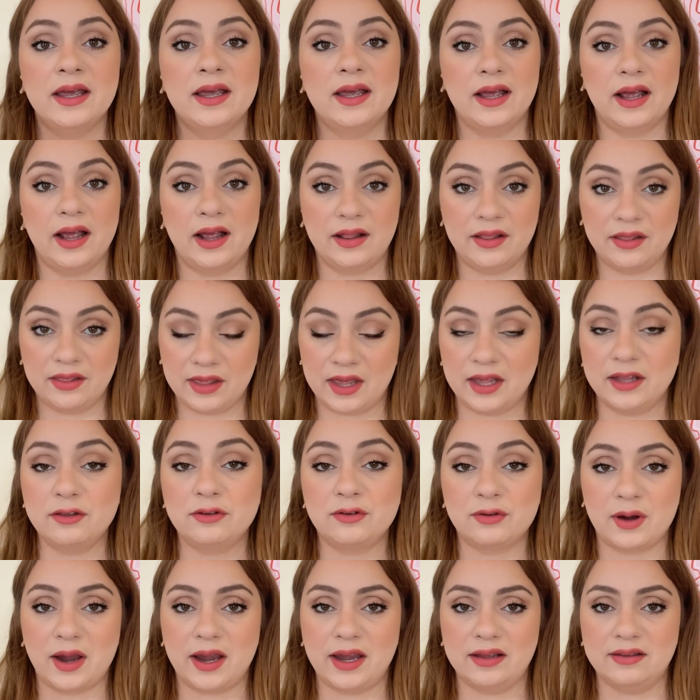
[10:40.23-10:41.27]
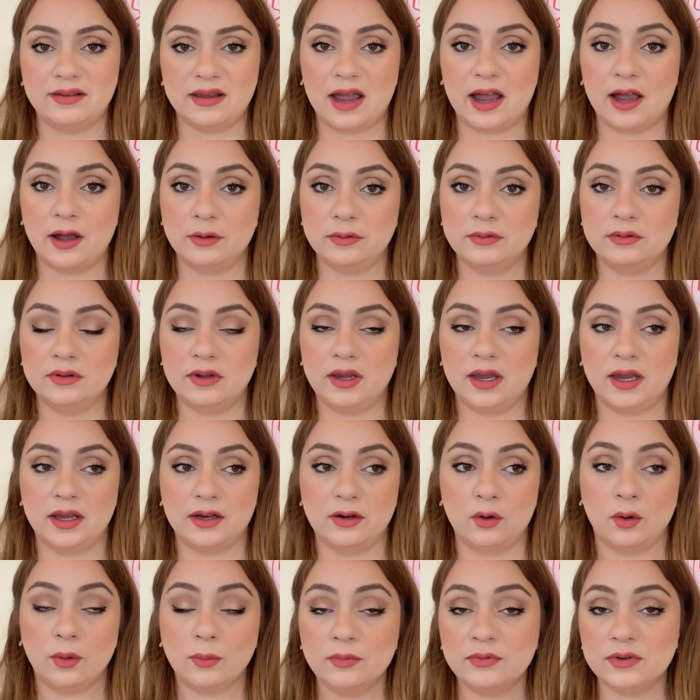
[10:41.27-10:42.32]
and then try it out
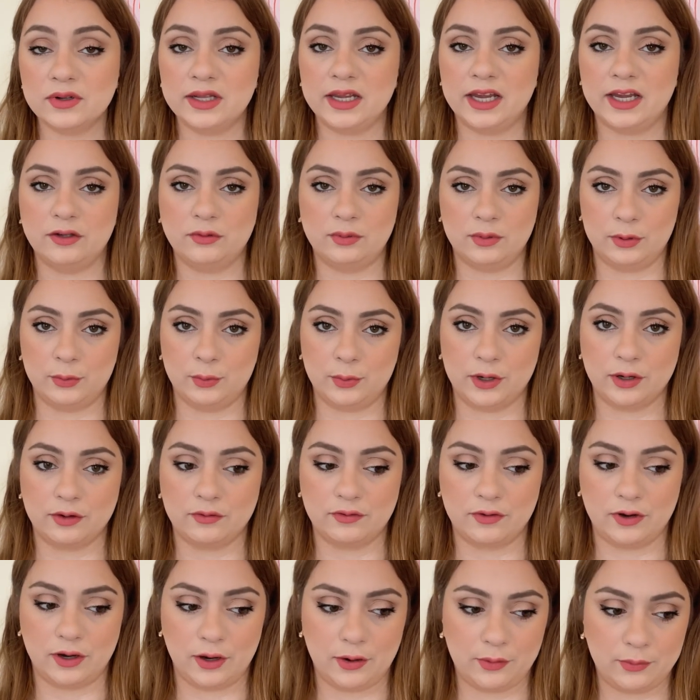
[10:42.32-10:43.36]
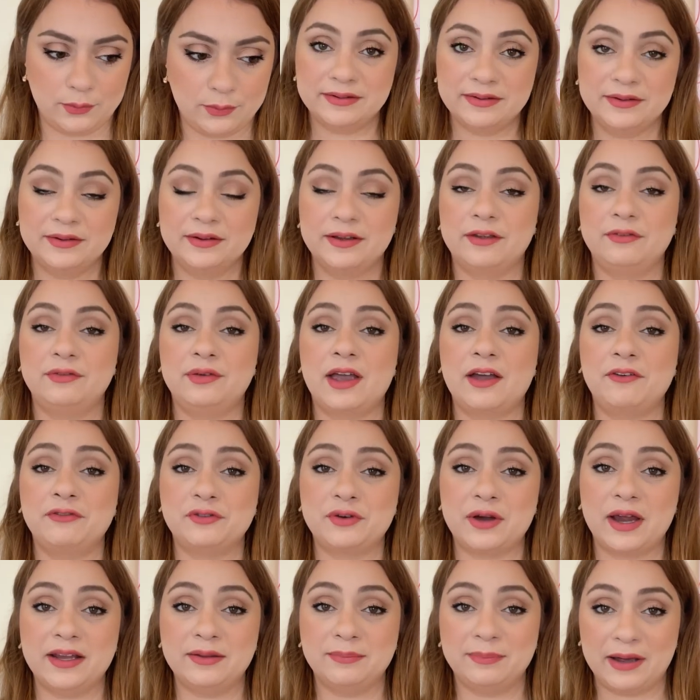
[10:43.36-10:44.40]
and hopefully it will work for you. If you have
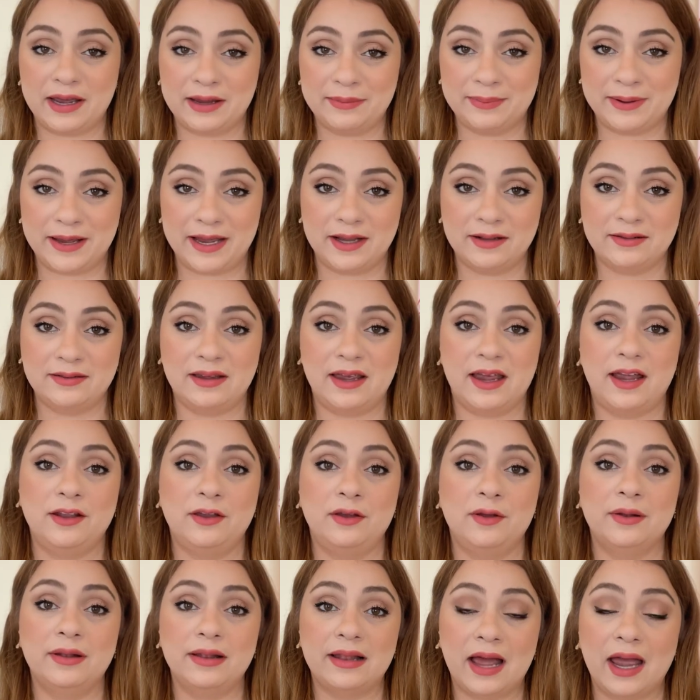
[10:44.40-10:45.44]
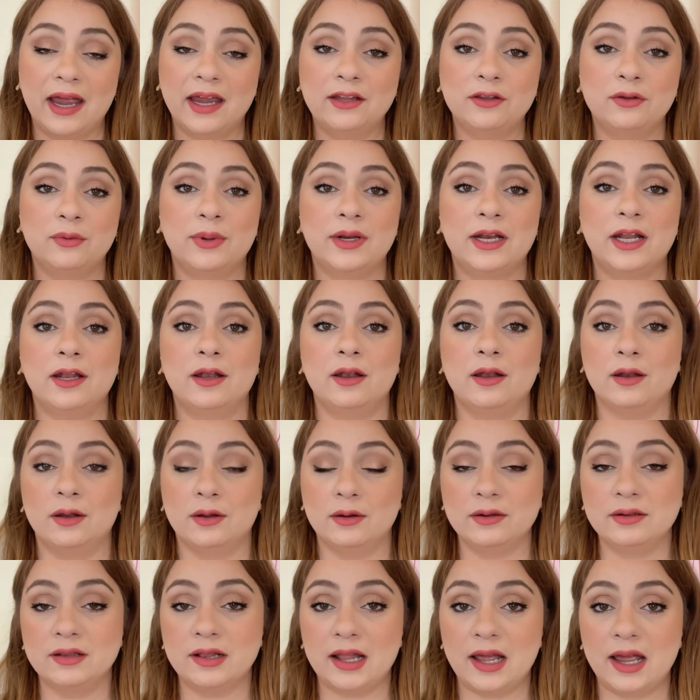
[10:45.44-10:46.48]
tried Pipette and you liked what it
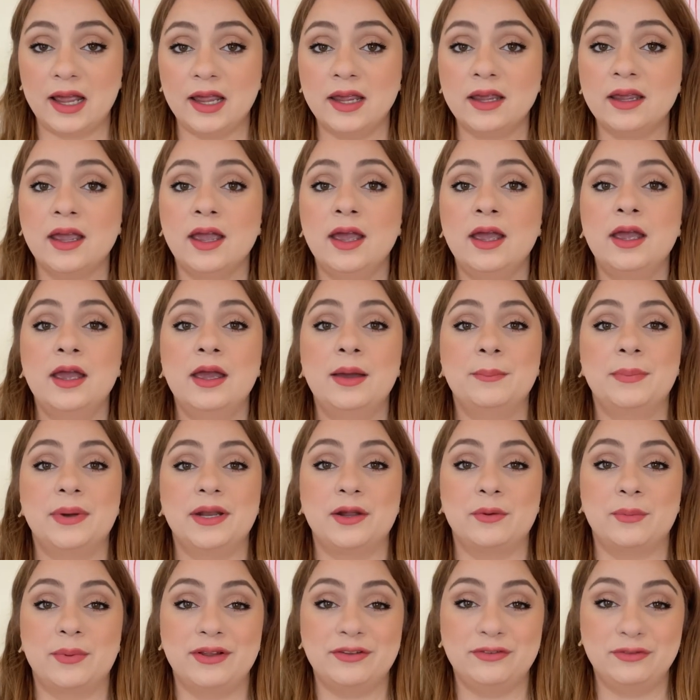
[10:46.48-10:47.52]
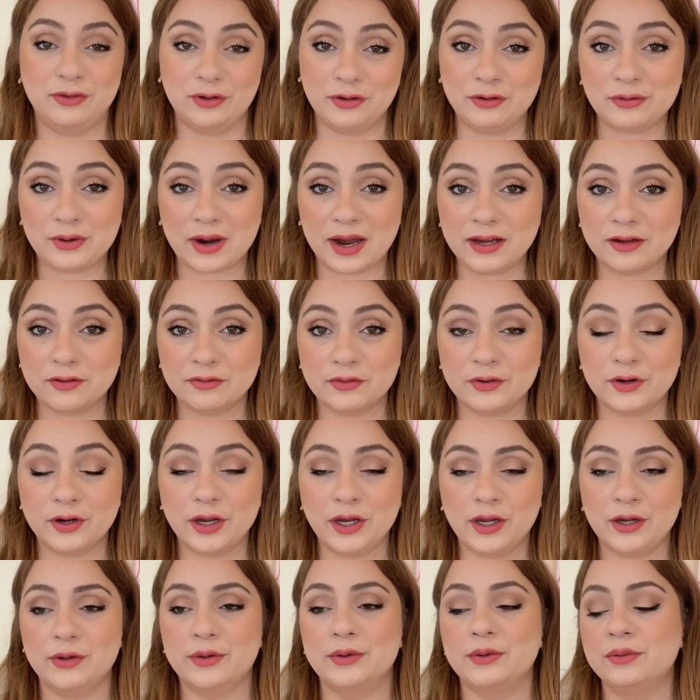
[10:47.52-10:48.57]
looked like, but it was too drying for
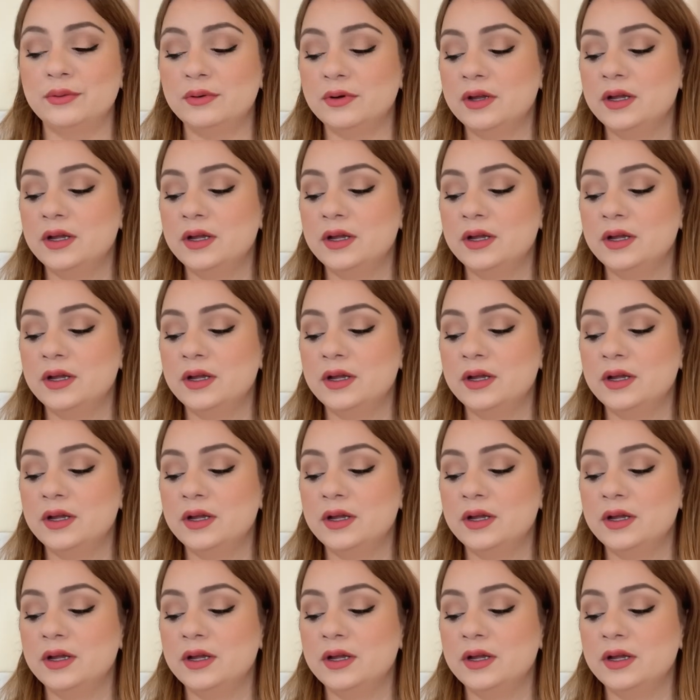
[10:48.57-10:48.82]
you,